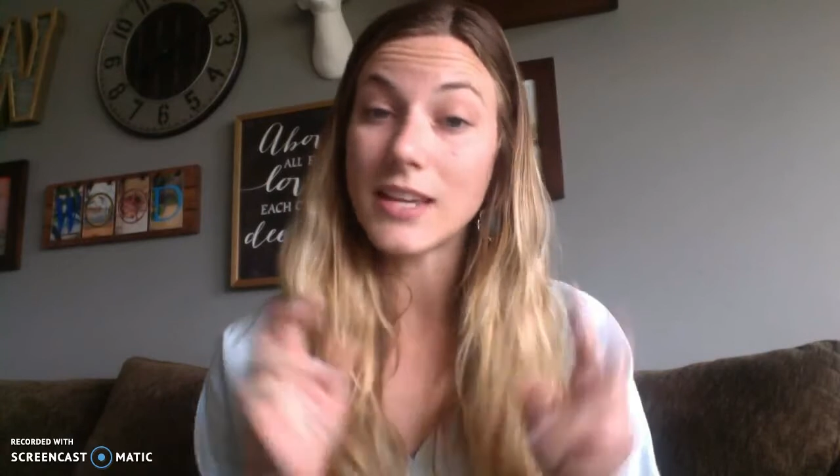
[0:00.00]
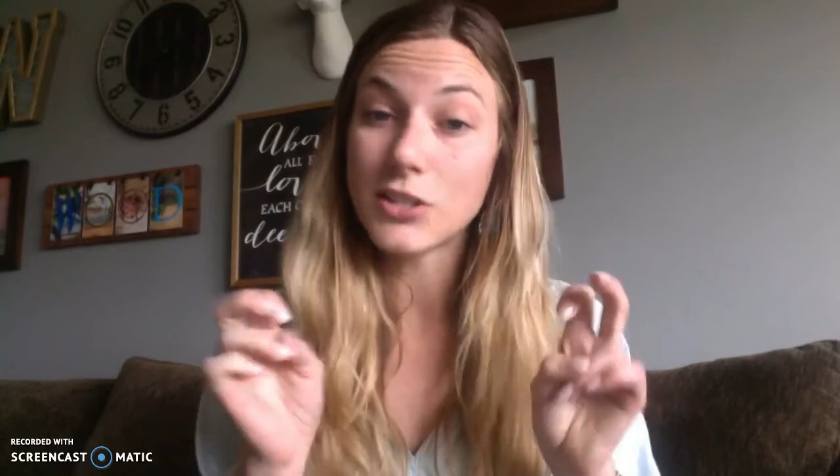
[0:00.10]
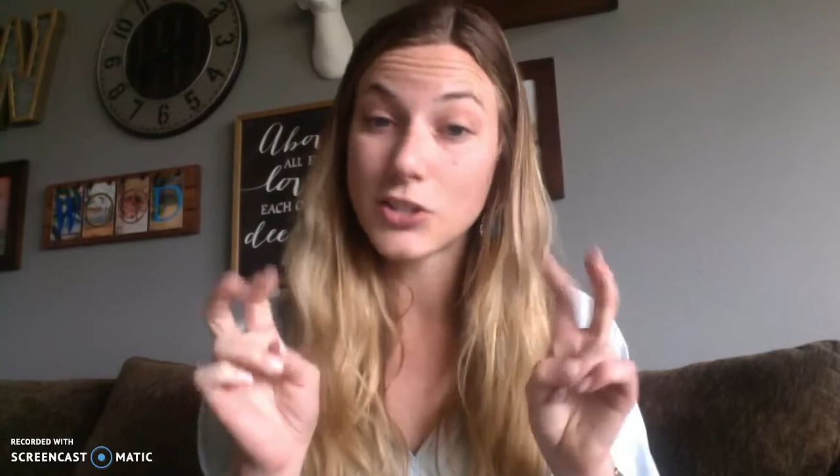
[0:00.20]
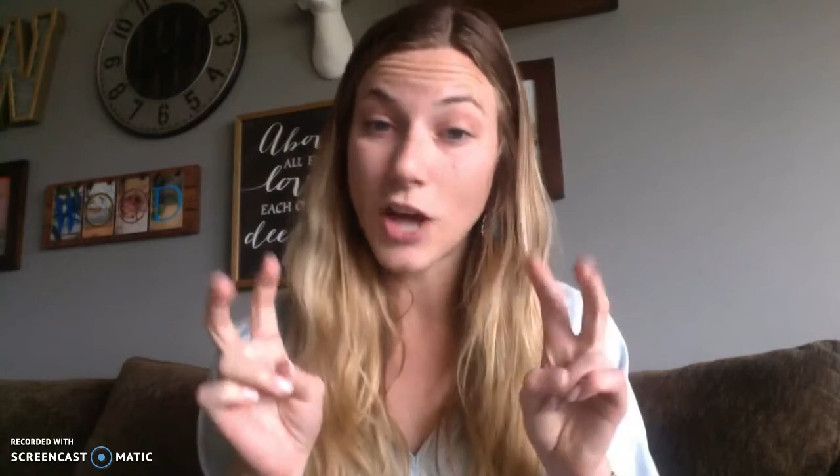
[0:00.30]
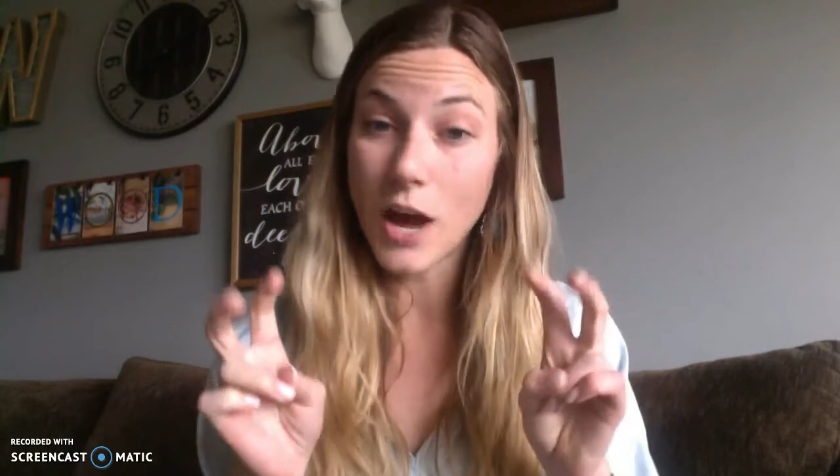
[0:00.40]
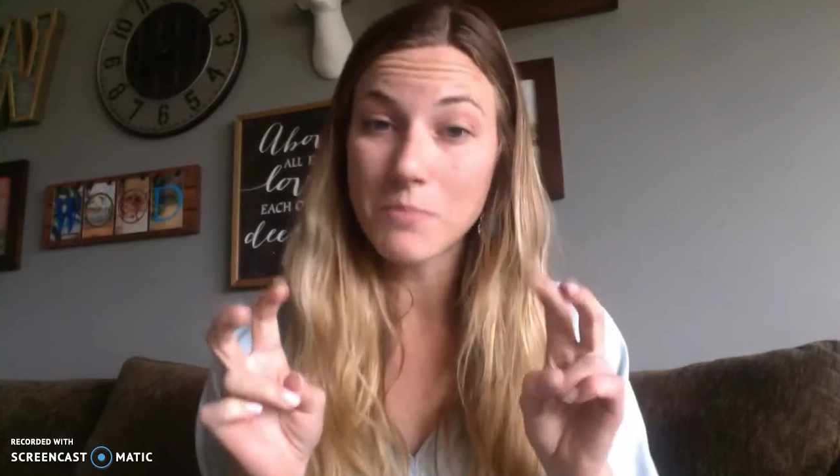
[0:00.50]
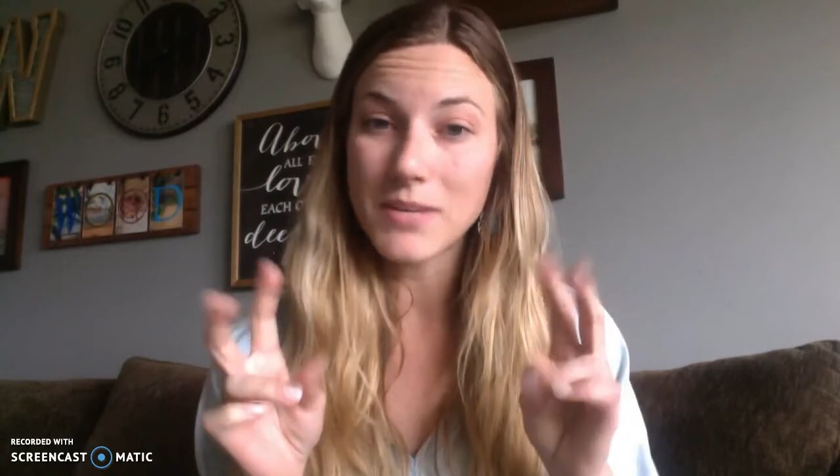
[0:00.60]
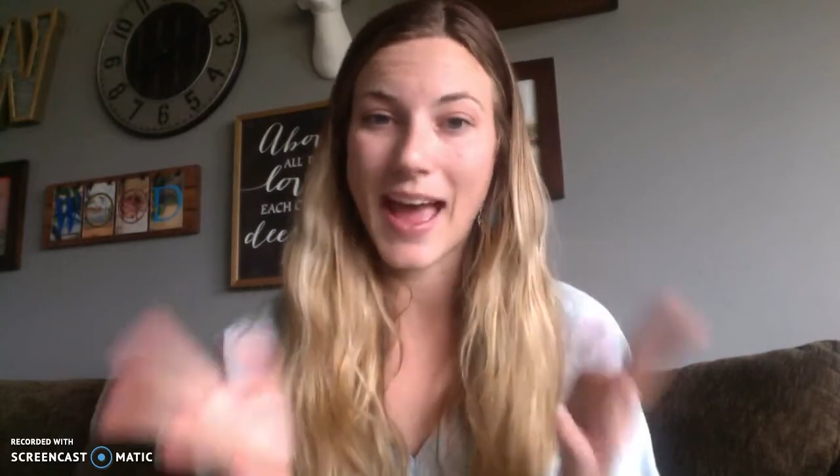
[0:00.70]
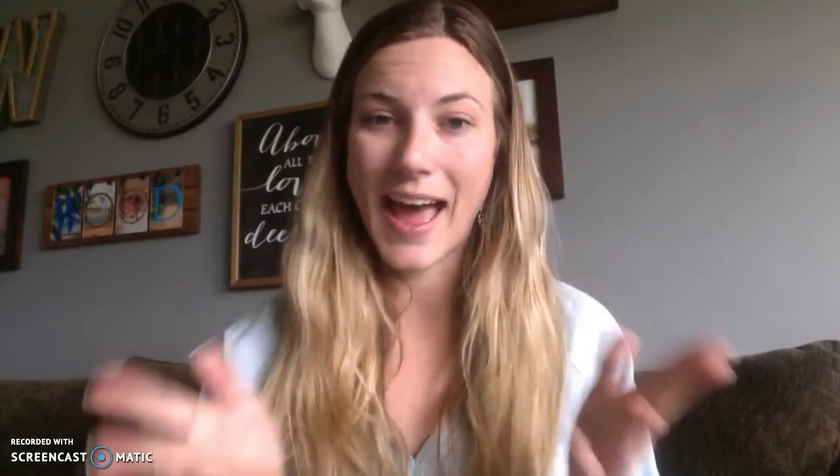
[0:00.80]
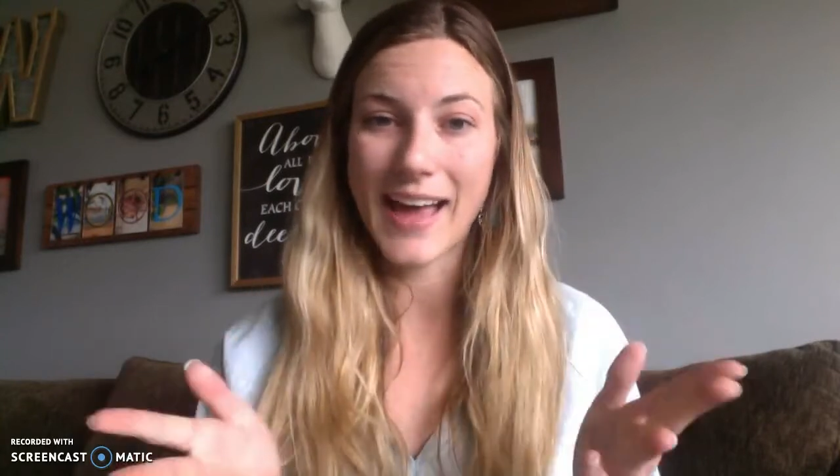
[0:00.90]
stopped
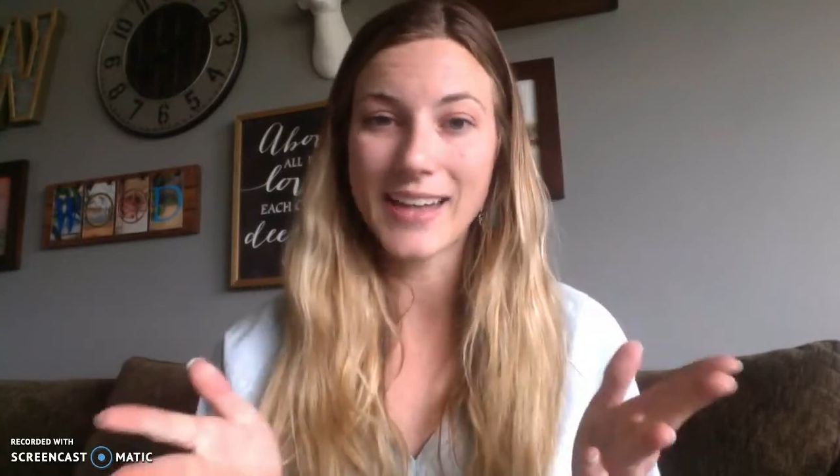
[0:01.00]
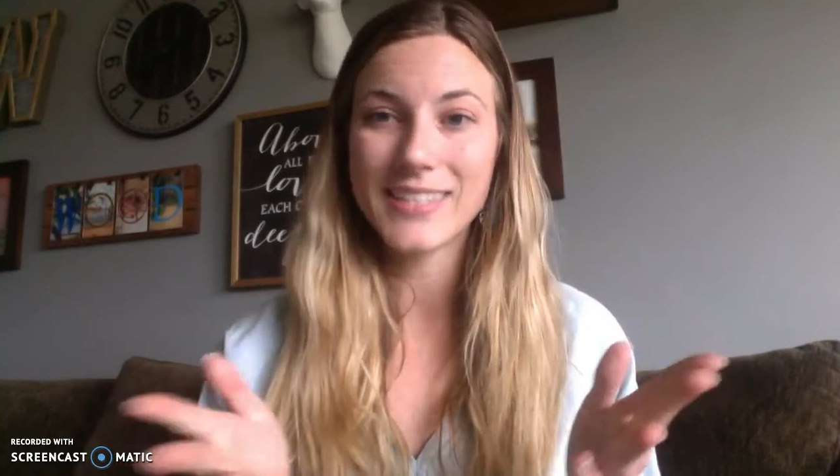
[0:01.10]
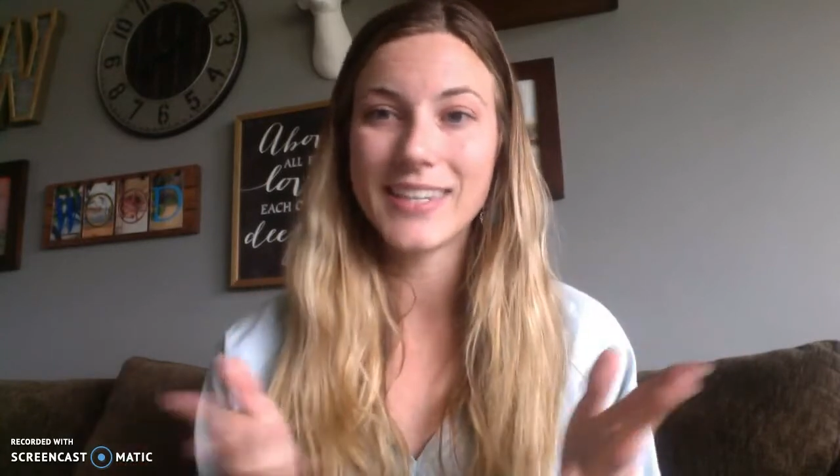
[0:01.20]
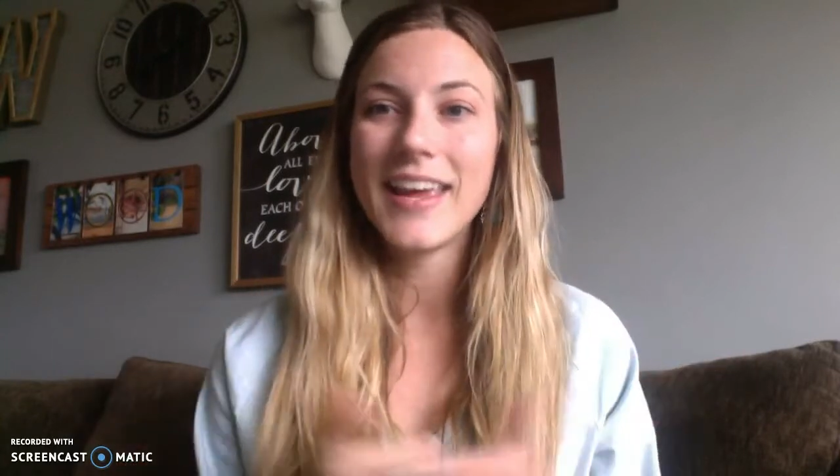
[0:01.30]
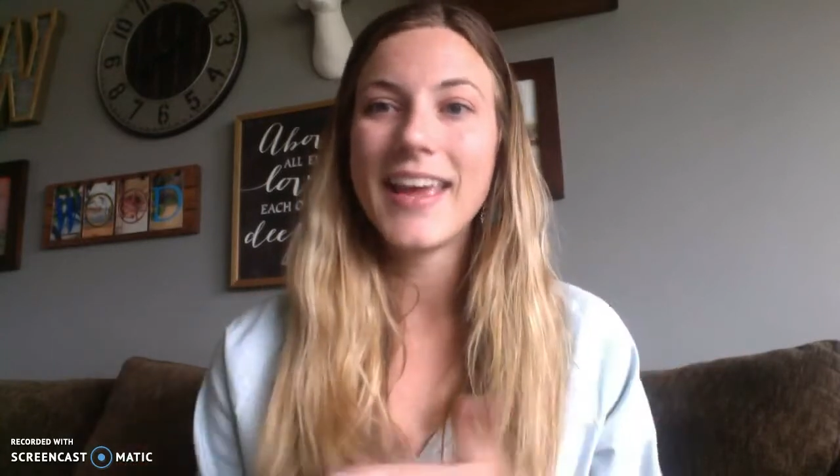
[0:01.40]
at